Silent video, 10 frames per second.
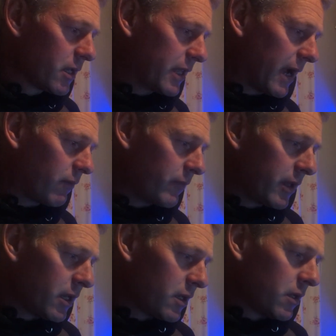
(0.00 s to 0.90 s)
Now,
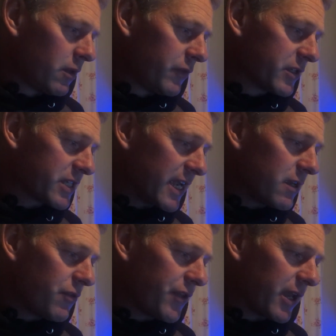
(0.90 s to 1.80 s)
the
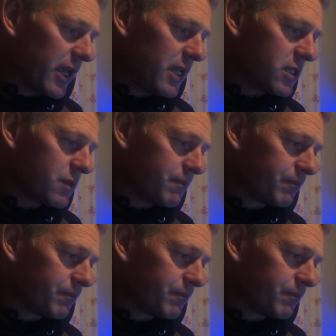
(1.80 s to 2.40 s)
second thing is,